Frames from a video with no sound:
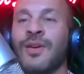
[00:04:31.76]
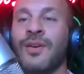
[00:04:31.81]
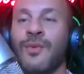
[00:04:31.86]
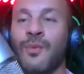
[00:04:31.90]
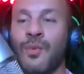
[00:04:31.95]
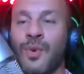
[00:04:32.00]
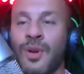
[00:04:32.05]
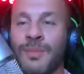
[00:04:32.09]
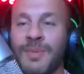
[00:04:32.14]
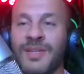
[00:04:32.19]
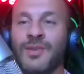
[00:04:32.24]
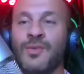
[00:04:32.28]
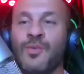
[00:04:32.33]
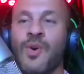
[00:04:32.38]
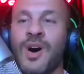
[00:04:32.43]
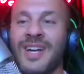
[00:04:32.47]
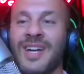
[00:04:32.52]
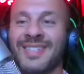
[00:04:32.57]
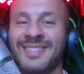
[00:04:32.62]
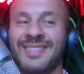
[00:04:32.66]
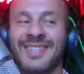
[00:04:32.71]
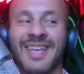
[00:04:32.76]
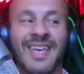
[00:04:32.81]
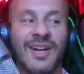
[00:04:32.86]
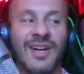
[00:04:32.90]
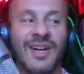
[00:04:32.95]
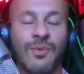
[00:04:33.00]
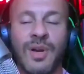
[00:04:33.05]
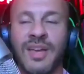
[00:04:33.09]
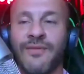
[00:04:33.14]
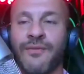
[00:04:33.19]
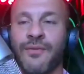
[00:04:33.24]
Women you want to stay
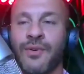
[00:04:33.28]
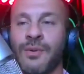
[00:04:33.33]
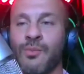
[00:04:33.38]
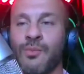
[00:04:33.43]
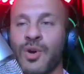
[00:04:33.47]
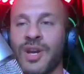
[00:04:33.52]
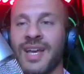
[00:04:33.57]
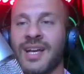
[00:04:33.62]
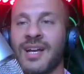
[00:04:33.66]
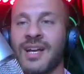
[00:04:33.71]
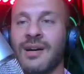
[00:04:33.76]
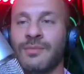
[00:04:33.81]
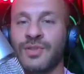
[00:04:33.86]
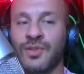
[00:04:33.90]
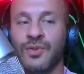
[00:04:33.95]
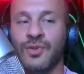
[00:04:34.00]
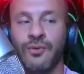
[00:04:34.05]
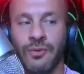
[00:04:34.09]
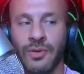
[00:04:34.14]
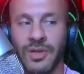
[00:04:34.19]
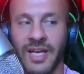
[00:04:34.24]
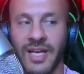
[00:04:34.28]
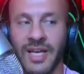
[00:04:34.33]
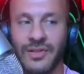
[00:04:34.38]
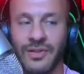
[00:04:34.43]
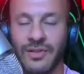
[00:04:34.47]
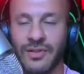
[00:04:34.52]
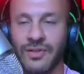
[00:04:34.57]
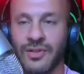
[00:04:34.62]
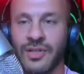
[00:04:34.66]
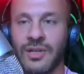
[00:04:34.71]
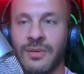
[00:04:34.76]
away from when it comes to
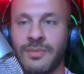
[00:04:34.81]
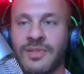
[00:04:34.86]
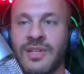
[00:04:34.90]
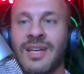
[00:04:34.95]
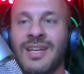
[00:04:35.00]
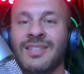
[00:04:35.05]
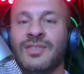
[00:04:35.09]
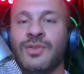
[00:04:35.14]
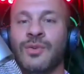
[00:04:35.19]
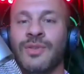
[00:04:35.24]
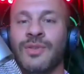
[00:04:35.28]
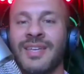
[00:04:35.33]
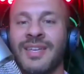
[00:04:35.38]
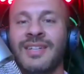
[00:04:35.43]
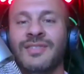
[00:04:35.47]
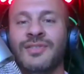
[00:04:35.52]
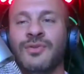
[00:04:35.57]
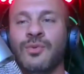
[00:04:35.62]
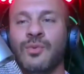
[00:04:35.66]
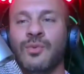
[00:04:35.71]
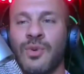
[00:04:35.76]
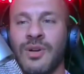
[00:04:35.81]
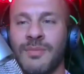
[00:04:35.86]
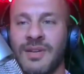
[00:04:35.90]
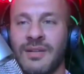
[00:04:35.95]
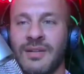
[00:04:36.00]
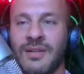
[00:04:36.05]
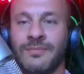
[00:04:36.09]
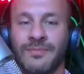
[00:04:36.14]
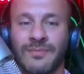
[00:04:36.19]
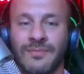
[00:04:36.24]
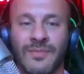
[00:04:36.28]
relationships. So these are
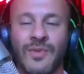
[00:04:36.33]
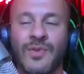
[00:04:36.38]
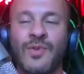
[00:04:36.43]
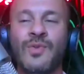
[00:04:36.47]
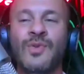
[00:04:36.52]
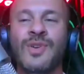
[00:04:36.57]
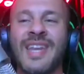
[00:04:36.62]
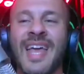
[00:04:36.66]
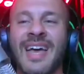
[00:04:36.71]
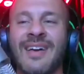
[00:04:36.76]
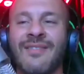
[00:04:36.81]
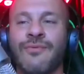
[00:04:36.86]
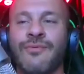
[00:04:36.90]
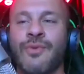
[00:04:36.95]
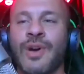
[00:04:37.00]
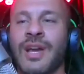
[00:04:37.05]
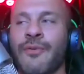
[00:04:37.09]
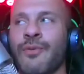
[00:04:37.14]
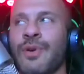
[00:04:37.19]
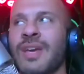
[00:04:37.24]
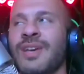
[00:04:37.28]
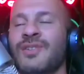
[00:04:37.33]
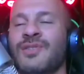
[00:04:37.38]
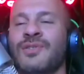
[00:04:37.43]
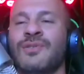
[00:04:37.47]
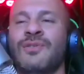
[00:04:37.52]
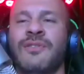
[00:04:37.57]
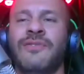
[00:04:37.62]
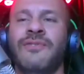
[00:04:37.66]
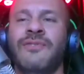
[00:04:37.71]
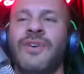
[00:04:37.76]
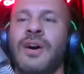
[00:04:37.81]
women you can have recreational
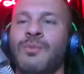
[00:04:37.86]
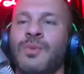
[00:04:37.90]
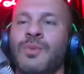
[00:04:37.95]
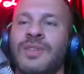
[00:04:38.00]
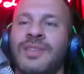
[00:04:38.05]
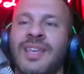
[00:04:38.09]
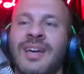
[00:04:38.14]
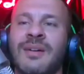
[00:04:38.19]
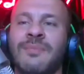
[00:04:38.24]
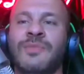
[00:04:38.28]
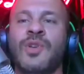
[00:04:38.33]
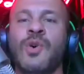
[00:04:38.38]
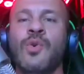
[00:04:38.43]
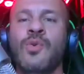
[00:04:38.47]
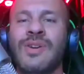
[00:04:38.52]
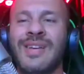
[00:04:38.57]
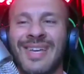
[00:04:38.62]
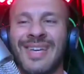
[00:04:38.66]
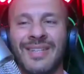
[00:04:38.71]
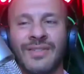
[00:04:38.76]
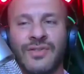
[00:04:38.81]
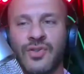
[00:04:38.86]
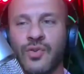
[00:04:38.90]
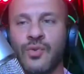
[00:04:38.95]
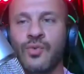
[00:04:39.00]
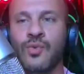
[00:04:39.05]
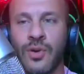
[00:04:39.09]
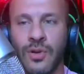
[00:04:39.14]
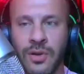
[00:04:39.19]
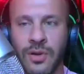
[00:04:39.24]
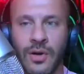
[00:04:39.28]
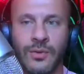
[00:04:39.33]
fun with them. Don't get too
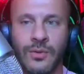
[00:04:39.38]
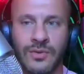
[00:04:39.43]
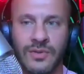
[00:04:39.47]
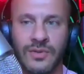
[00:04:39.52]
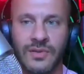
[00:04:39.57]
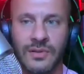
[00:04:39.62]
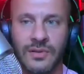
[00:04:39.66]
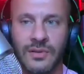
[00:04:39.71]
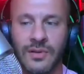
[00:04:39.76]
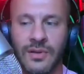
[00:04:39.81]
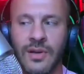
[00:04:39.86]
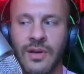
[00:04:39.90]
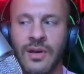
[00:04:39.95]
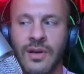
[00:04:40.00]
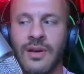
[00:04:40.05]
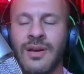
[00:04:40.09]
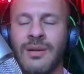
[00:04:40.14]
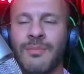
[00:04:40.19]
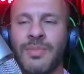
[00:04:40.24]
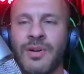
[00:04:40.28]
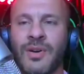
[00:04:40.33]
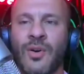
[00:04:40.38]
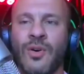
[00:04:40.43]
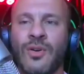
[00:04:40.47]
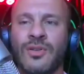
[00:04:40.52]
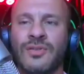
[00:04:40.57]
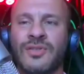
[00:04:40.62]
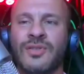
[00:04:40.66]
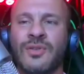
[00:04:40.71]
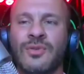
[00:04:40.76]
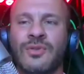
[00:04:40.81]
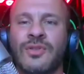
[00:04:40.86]
close, but
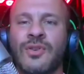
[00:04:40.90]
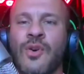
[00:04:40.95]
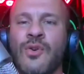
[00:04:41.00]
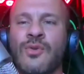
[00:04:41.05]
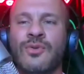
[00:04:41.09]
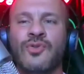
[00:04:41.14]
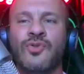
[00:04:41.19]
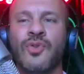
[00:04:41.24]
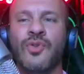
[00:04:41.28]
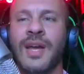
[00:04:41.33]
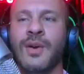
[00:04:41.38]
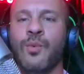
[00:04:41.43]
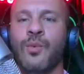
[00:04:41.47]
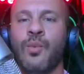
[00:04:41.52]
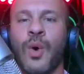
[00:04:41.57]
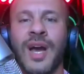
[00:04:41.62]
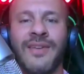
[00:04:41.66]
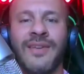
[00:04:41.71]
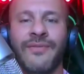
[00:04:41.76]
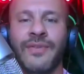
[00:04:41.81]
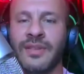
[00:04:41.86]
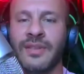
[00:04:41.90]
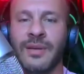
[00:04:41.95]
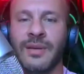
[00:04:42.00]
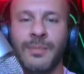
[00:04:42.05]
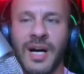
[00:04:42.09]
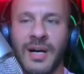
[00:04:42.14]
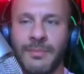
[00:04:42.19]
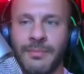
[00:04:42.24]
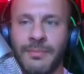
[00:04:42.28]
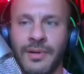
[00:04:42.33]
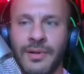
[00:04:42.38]
also don't try wifing them
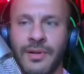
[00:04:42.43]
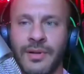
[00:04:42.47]
up.